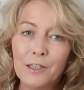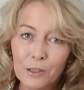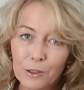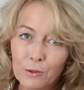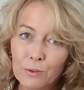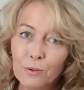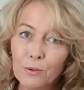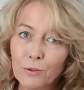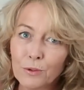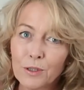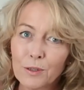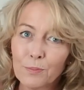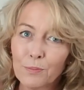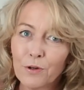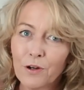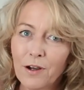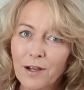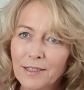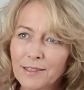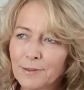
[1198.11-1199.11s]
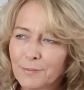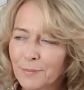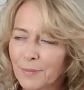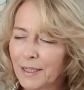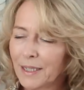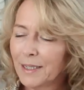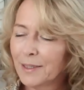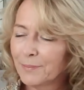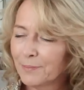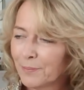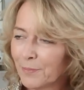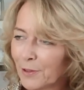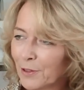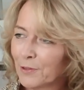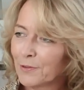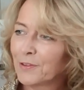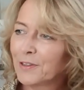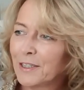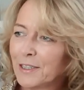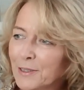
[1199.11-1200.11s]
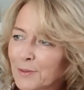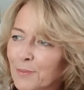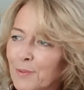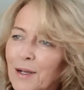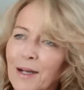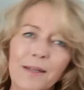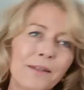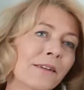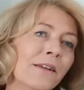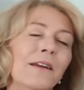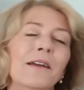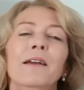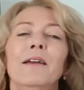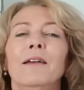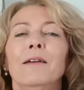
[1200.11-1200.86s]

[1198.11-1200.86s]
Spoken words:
you all surprised me on this one.